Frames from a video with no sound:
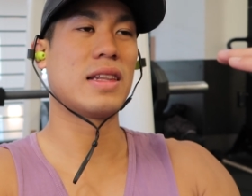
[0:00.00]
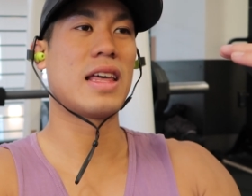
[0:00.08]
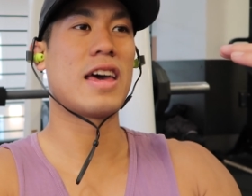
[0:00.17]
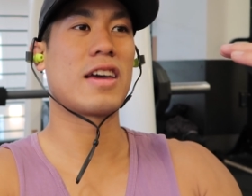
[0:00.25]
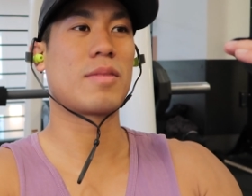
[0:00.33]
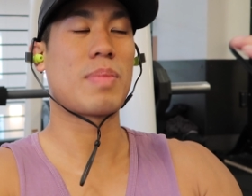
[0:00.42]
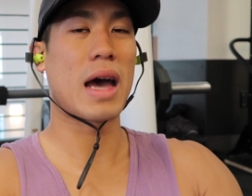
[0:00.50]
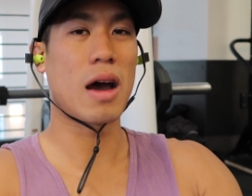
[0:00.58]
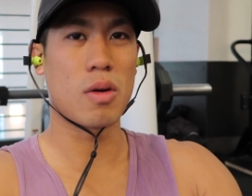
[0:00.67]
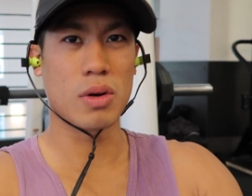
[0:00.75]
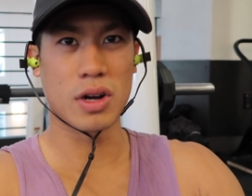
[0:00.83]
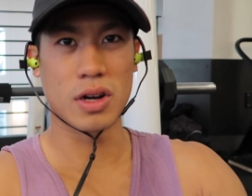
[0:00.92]
leg
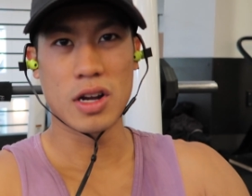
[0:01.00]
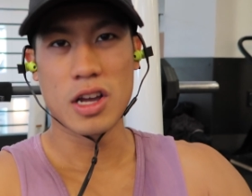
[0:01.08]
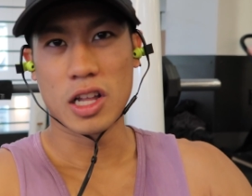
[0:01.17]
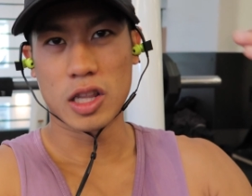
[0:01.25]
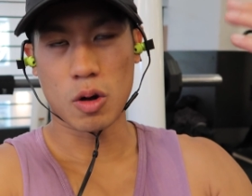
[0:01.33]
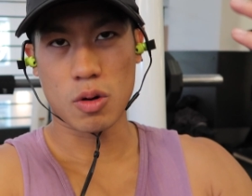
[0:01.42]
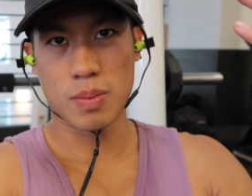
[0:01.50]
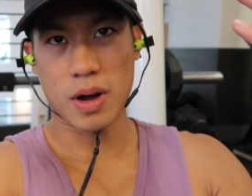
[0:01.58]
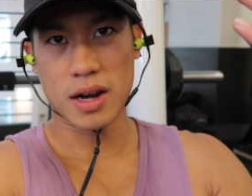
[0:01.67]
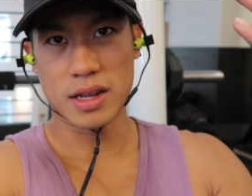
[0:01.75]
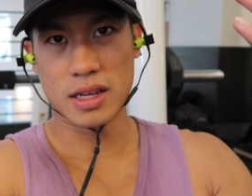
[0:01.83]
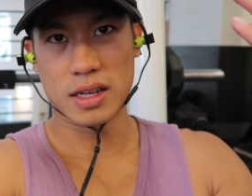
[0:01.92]
power, lower
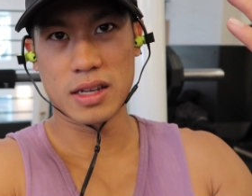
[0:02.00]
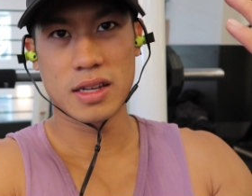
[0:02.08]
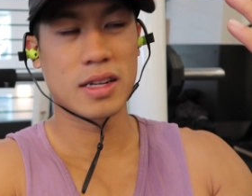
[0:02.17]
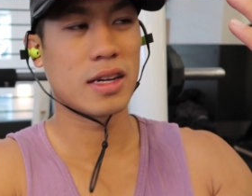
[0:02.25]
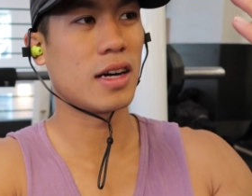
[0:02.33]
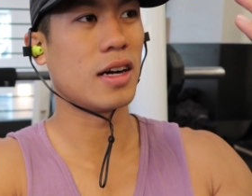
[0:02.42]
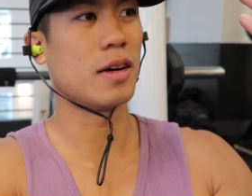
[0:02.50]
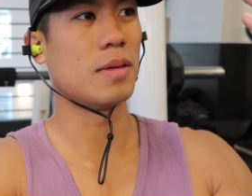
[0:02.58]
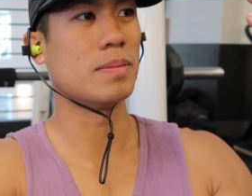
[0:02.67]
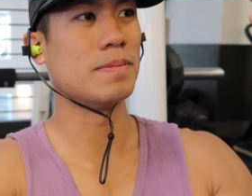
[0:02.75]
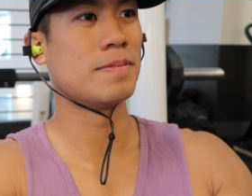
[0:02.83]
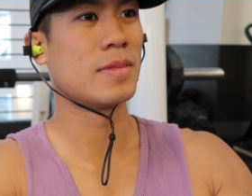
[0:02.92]
body, um,